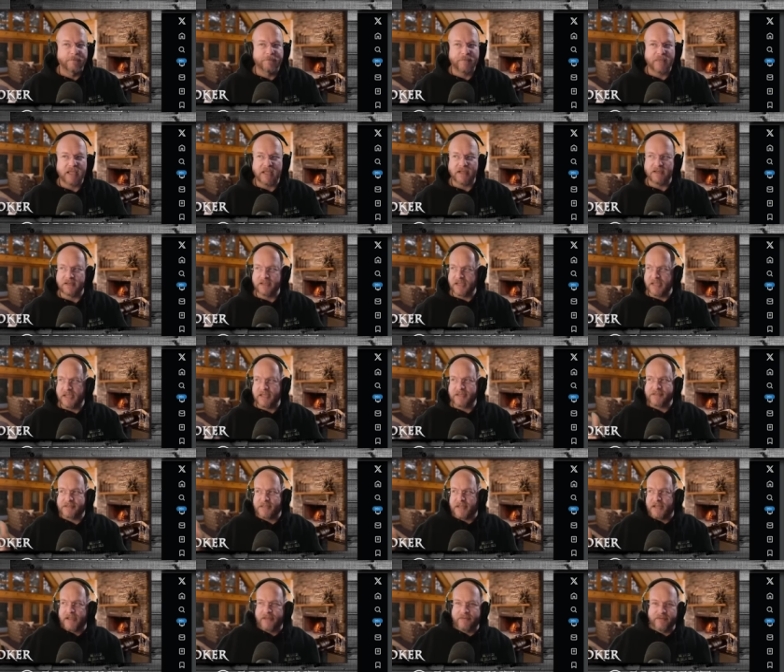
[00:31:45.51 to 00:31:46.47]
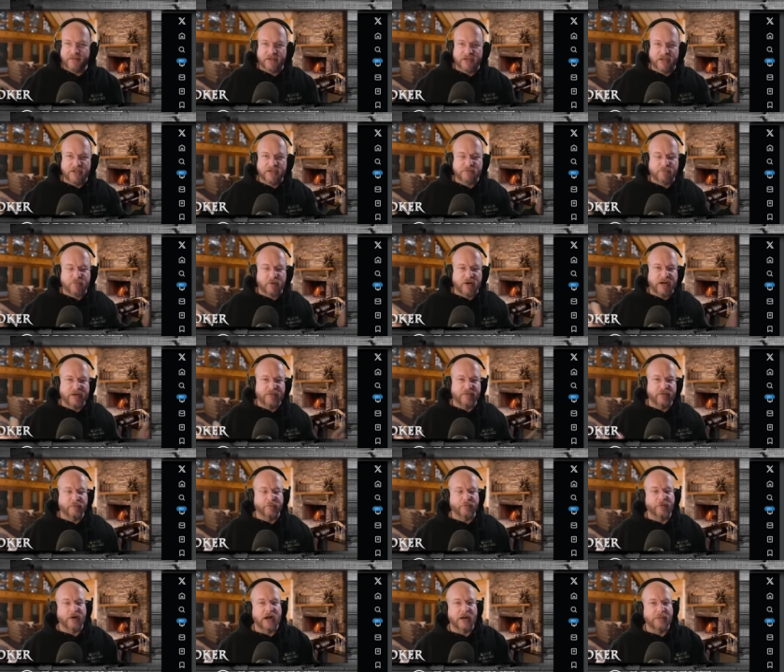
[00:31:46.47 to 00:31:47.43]
And yes, I have a nice
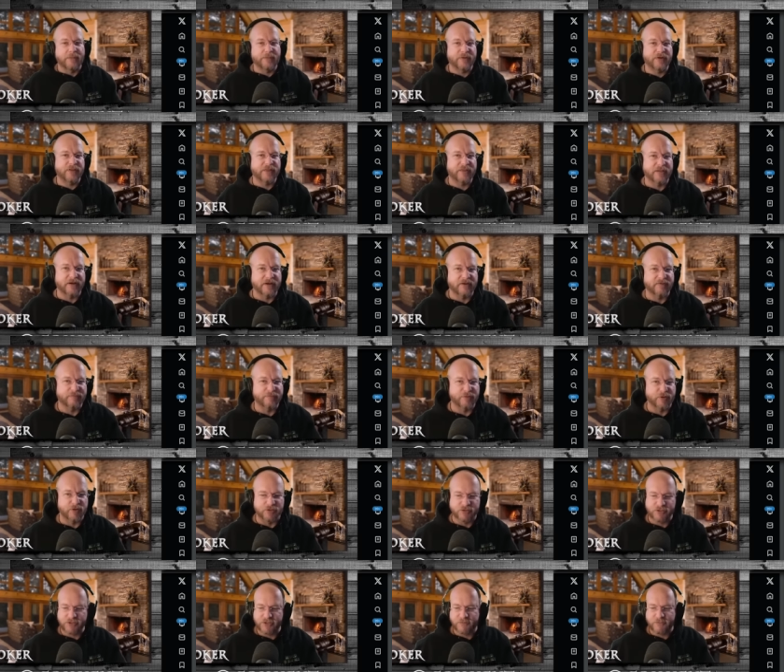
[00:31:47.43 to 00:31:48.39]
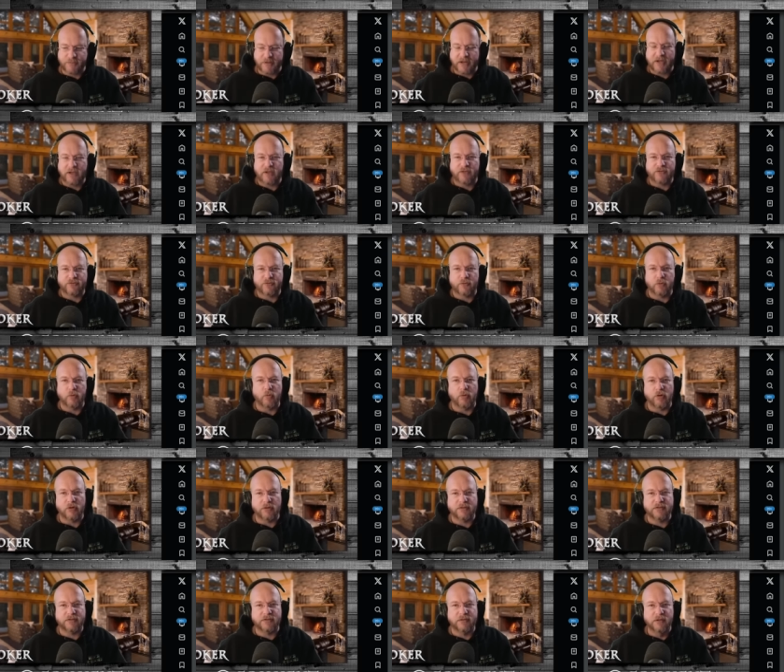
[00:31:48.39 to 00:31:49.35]
private property that I've purchased, but I also
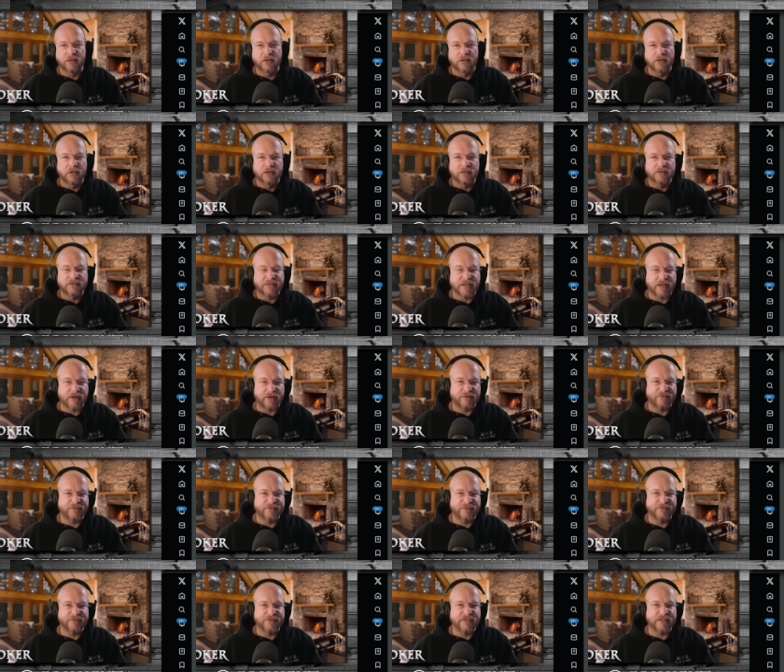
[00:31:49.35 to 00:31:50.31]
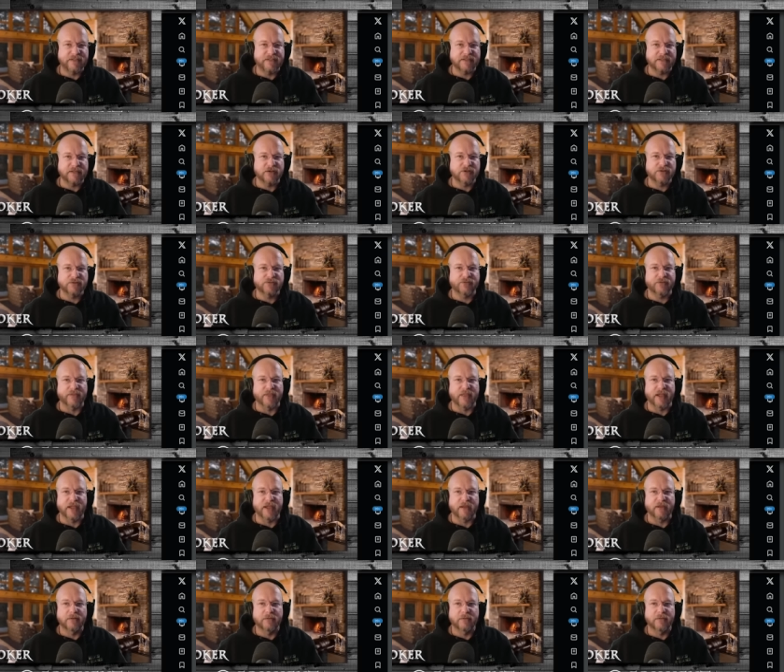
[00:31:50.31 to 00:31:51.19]
worked 10 or 15 years for that.